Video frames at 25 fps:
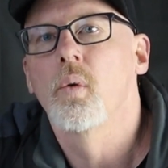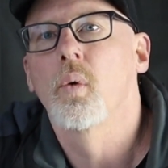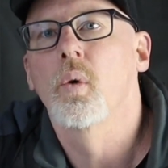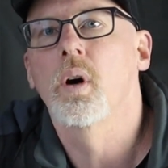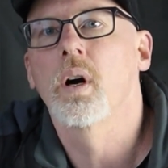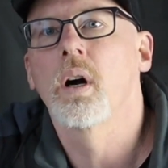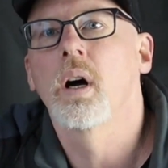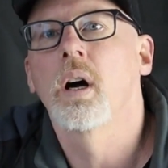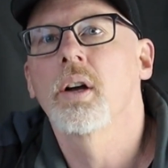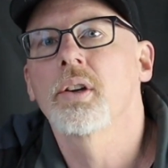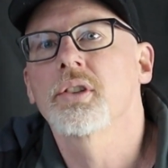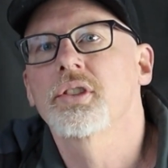
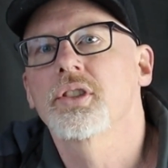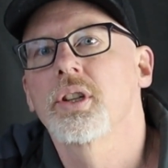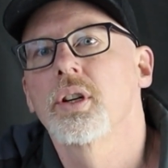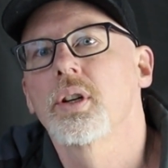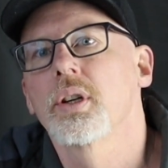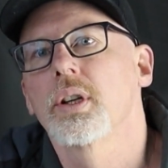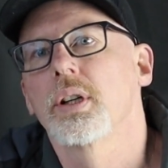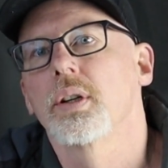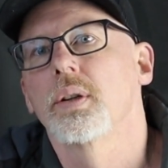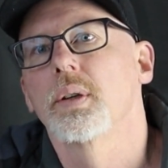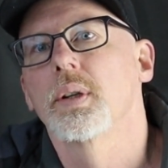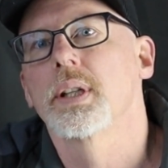We're
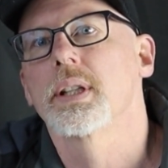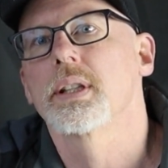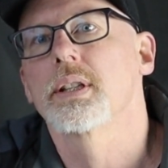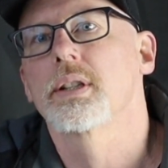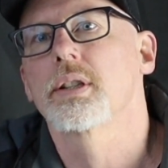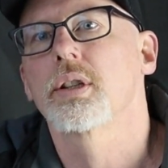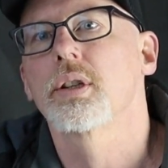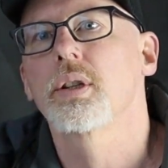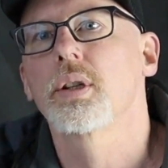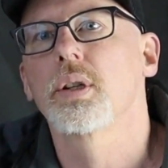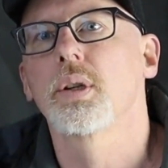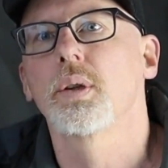also going
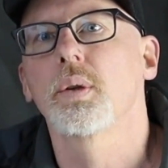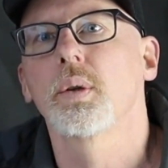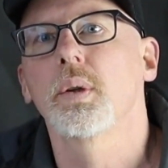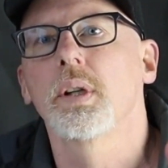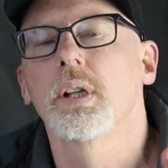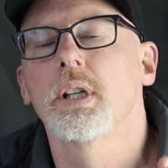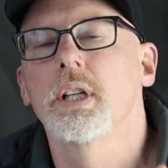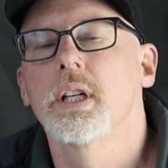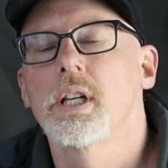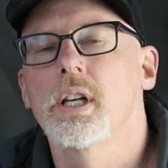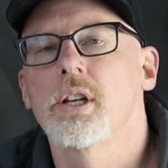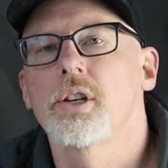to
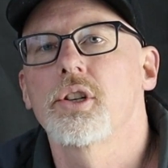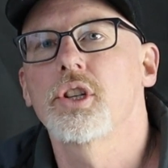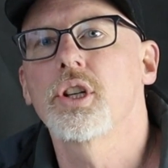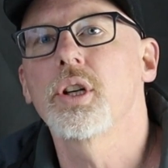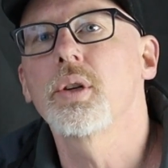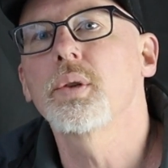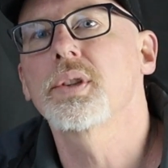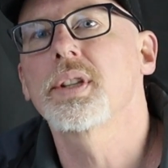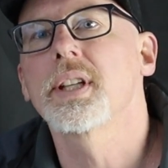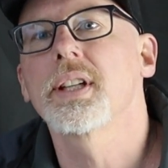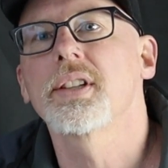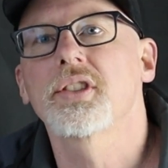
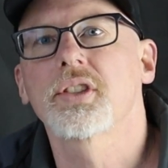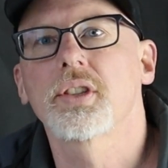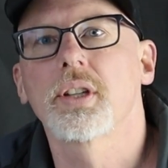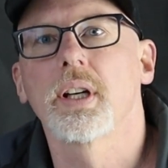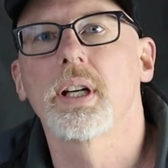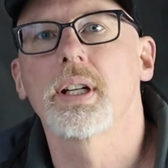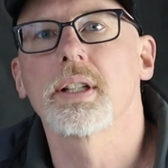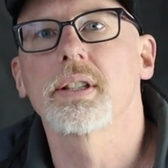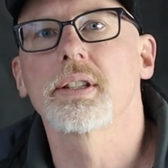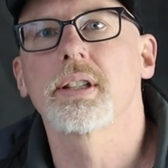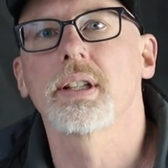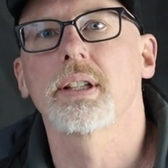shoot this
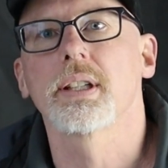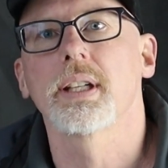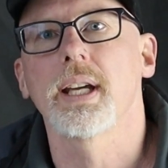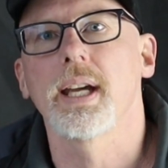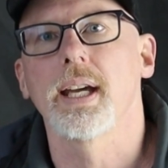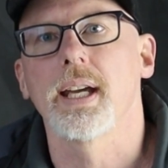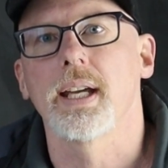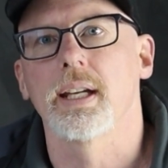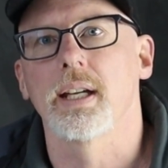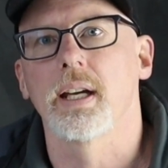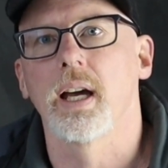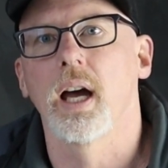gun
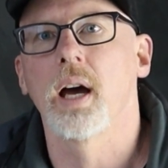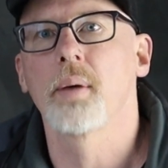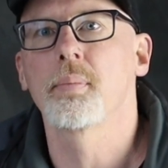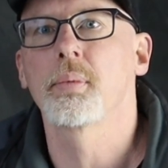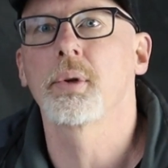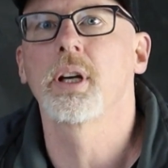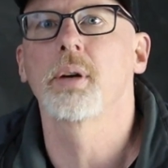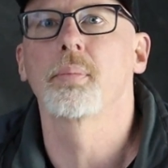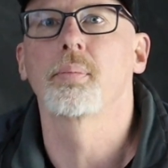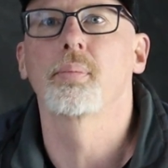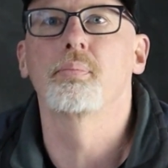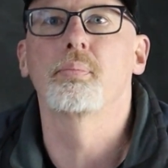today. I'm
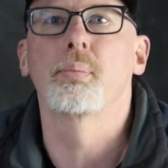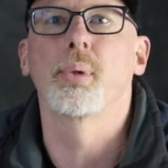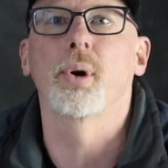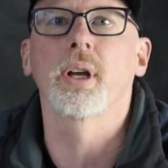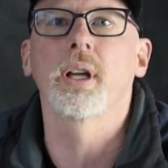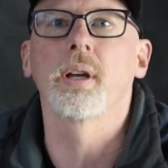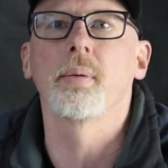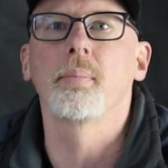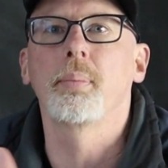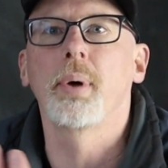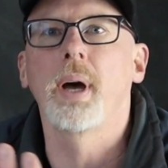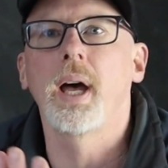going to
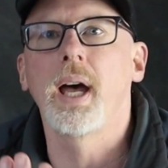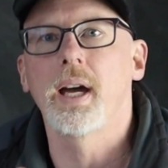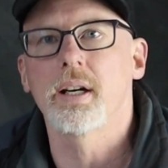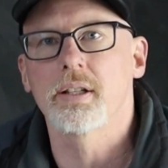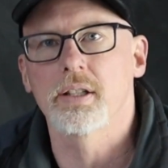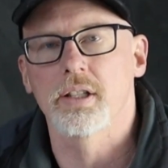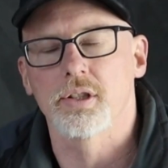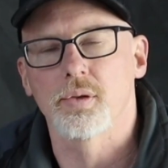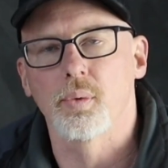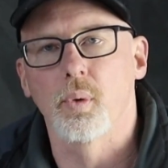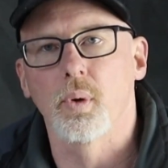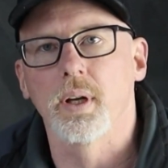bring it back
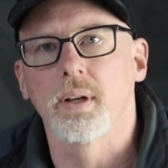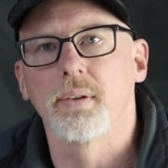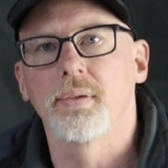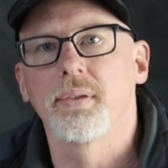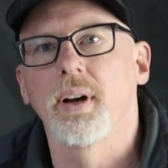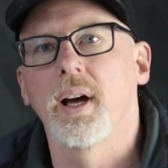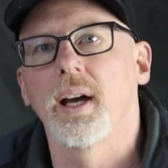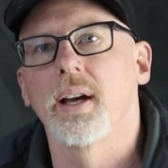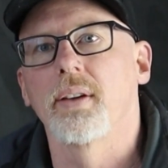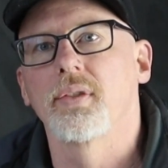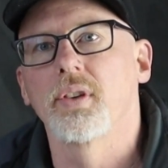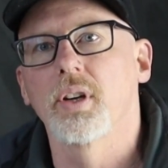to
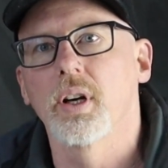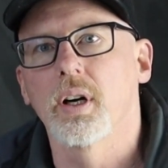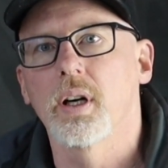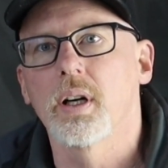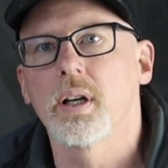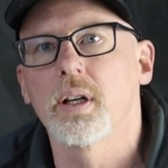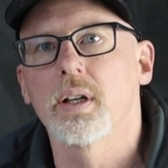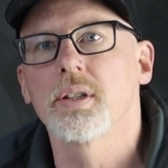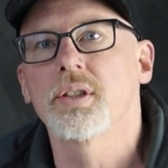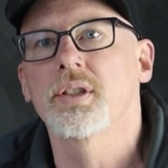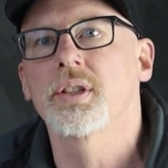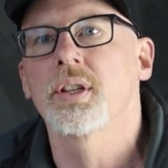25
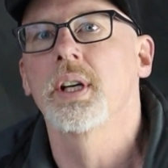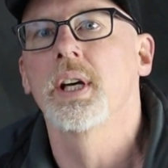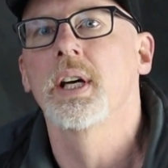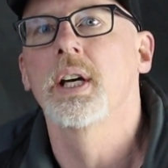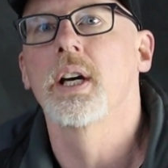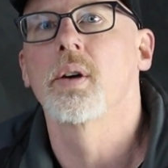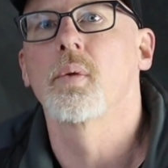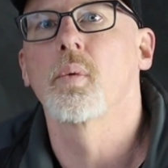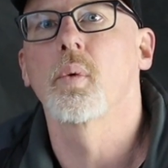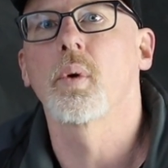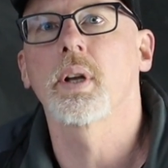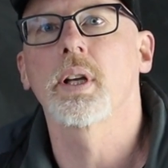yards.
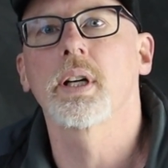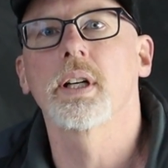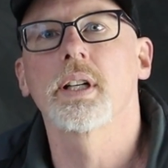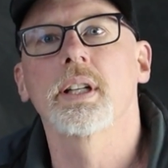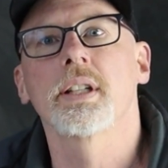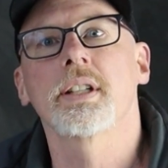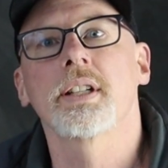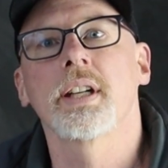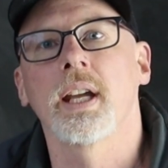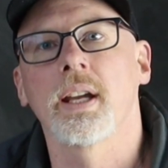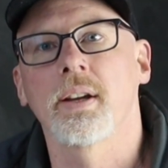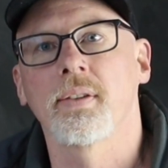We're going to
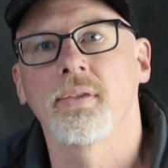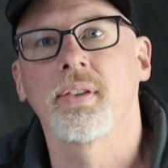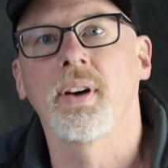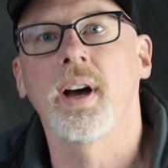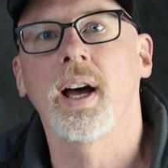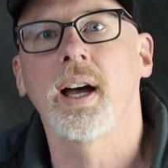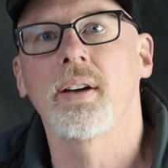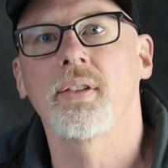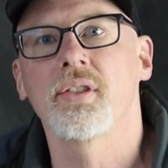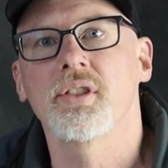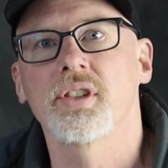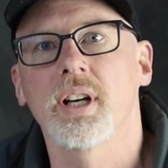take
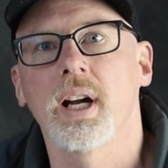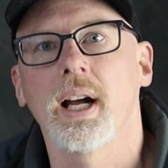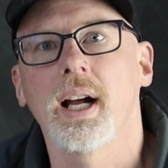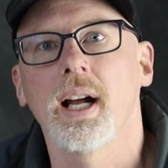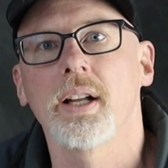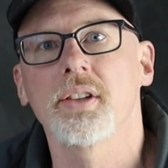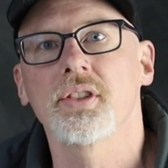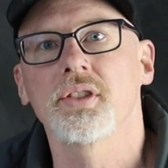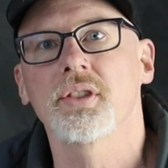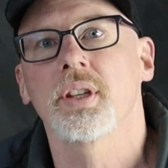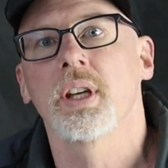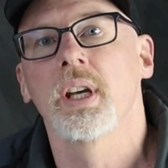5
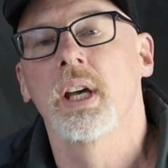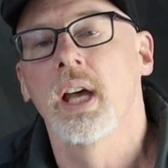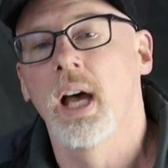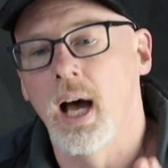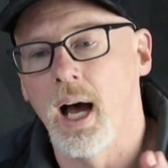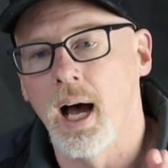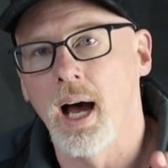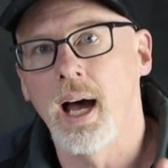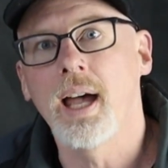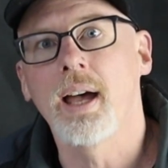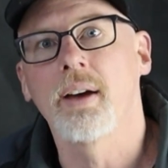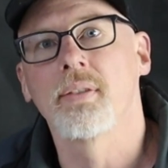shots.
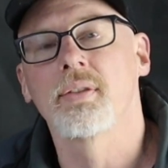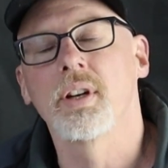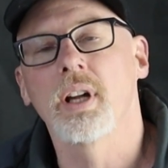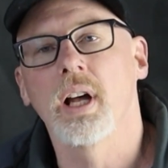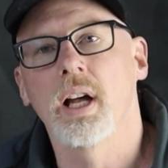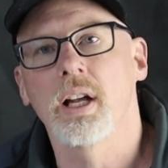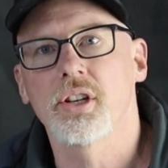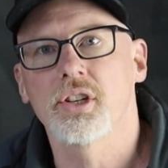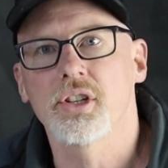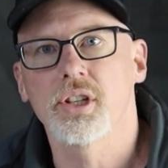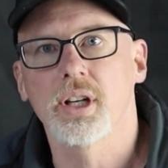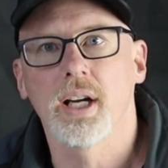I have
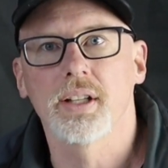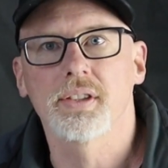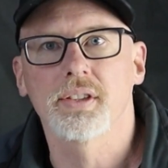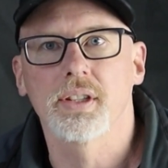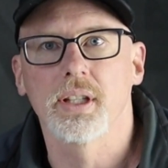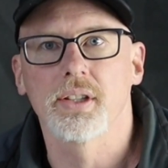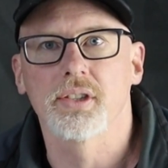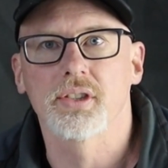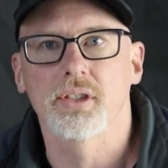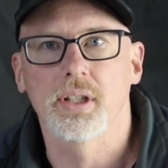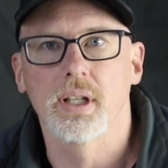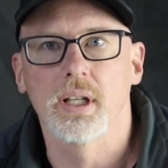not shot
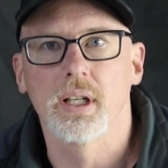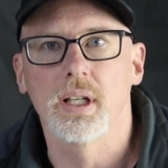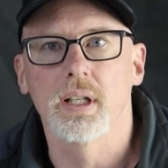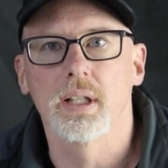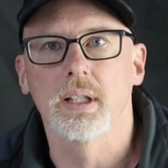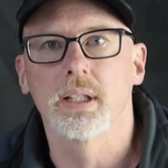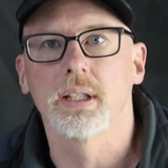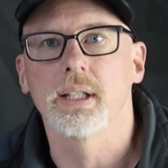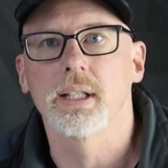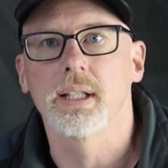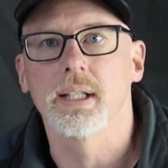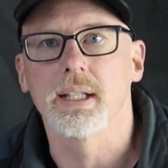this
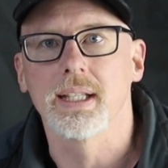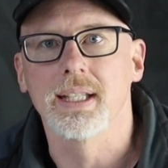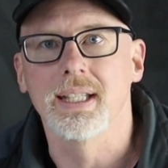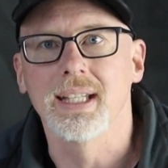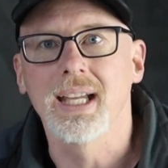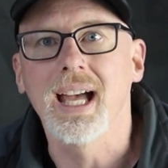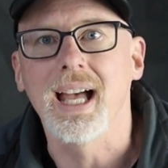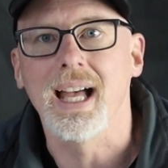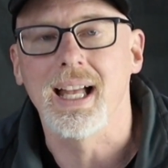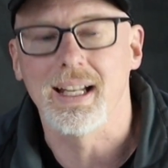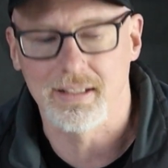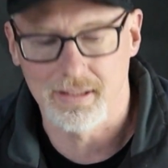gun
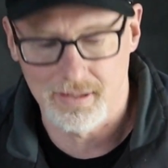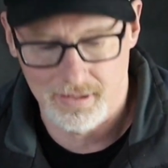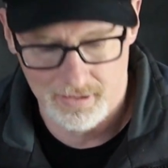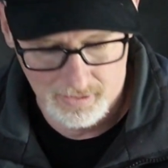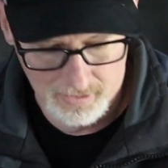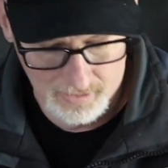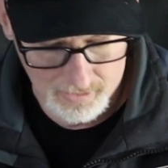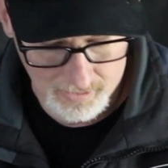yet.